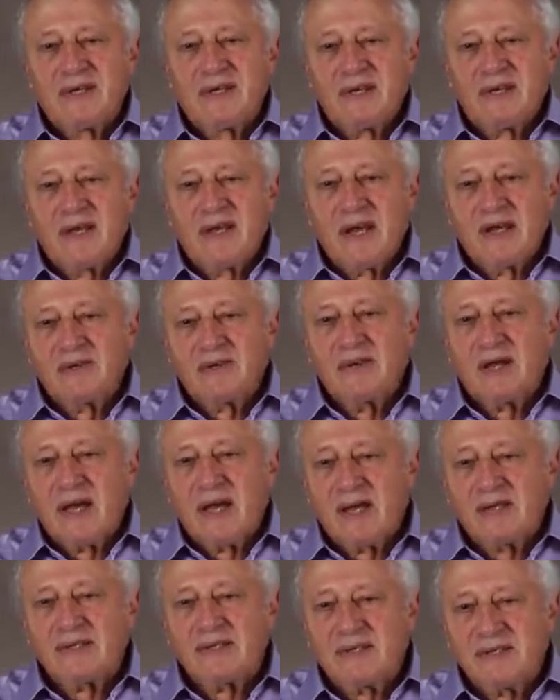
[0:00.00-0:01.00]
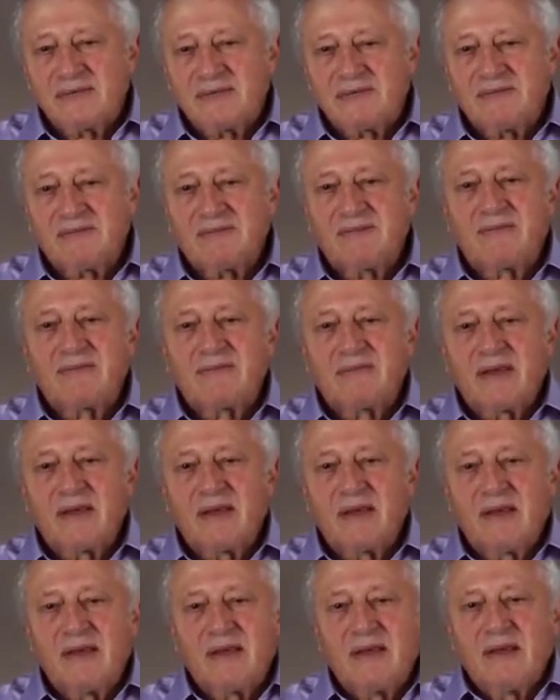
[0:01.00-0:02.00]
and reality.
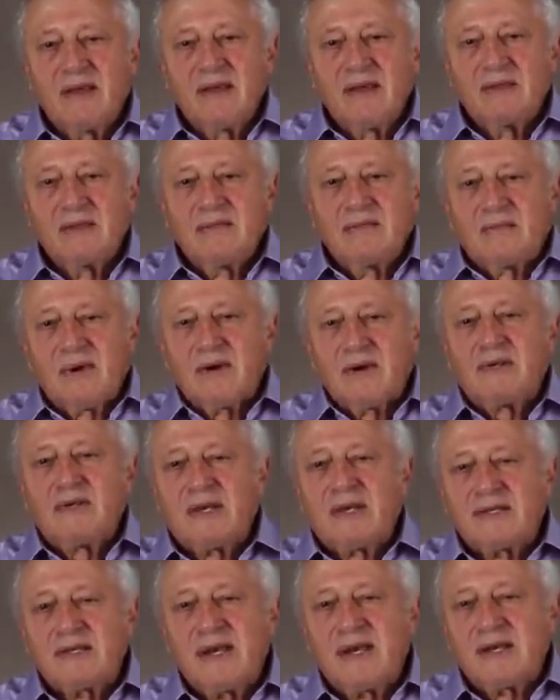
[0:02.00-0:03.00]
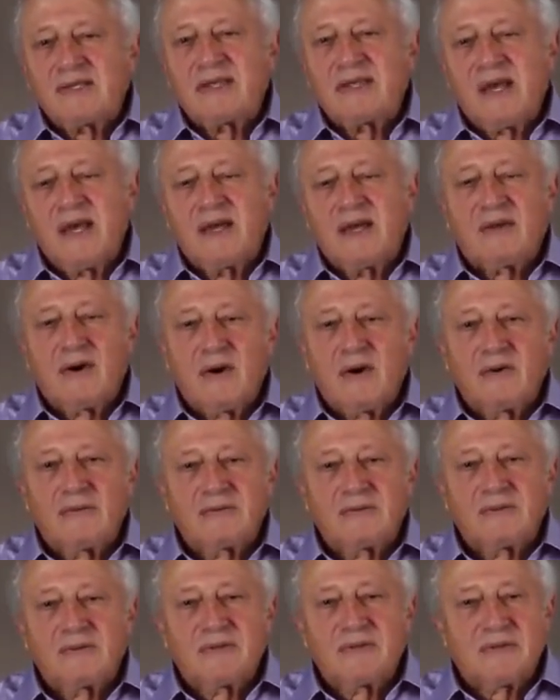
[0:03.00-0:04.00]
The project, as they had
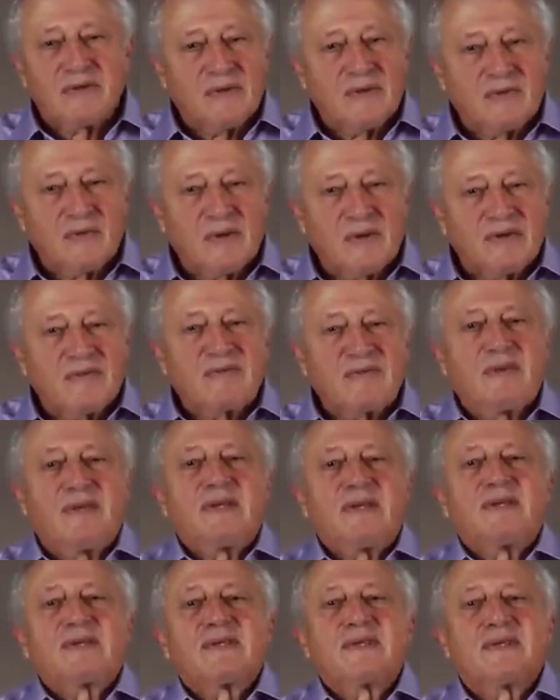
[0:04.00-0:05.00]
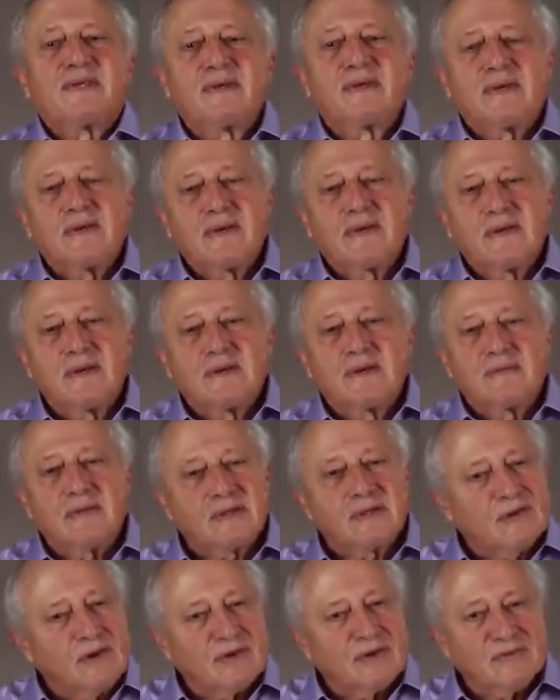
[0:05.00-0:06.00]
hoped, was not one of peace,
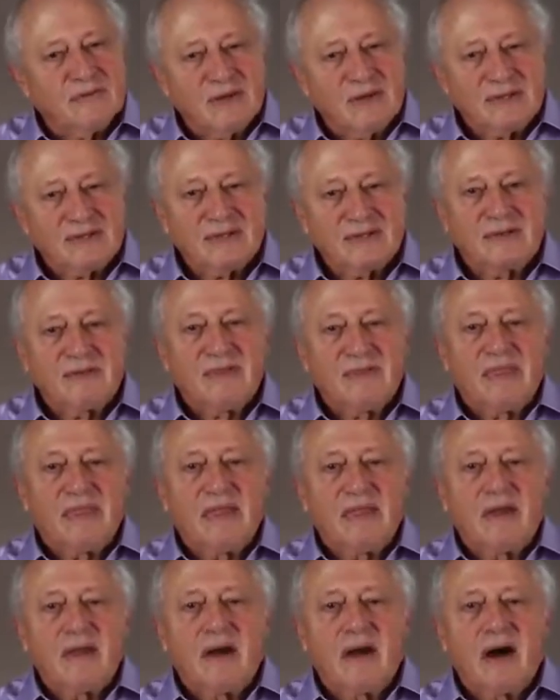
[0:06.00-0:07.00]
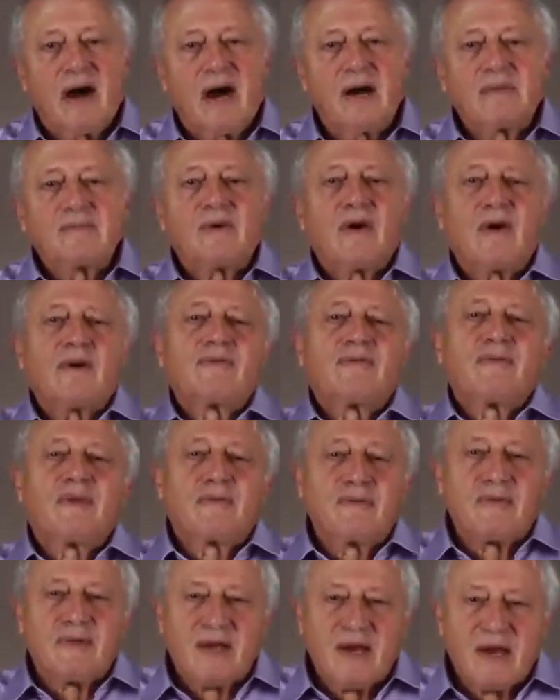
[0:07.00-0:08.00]
but conflict. Armed conflict
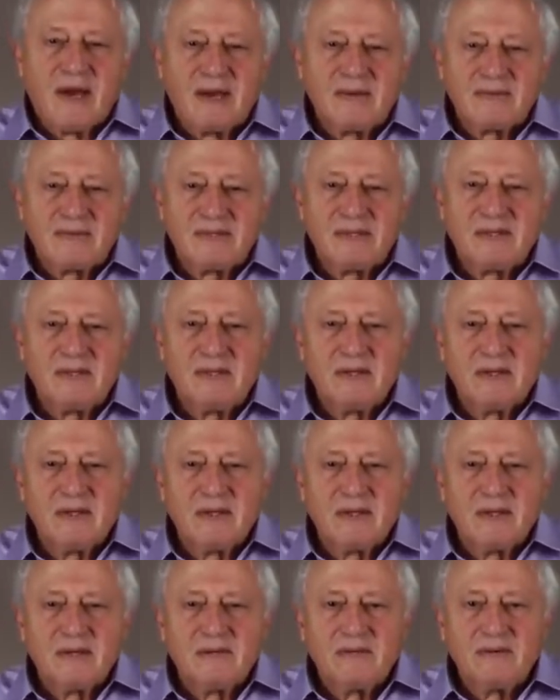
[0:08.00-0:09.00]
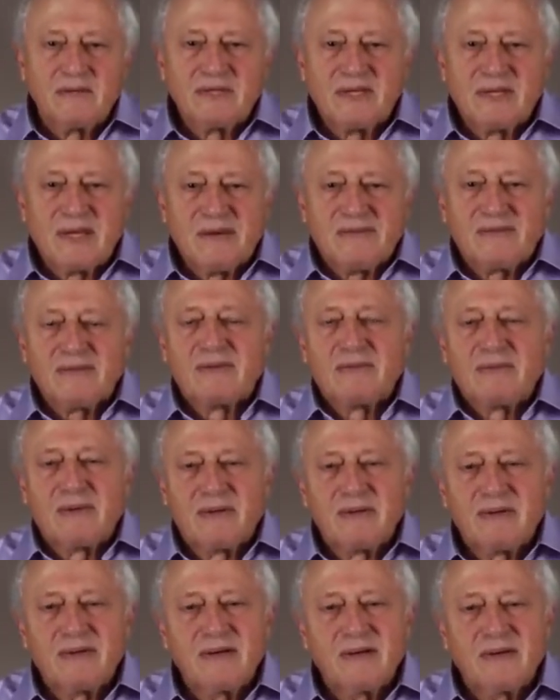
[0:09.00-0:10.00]
with the Arabs was
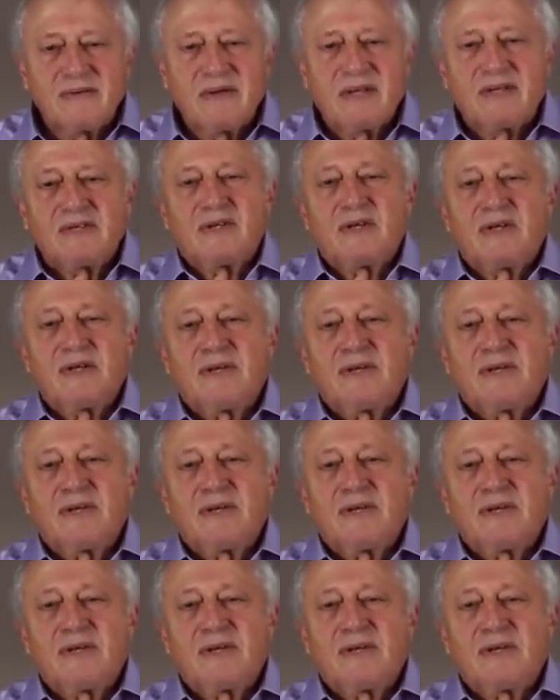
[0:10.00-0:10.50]
inevitable eventually.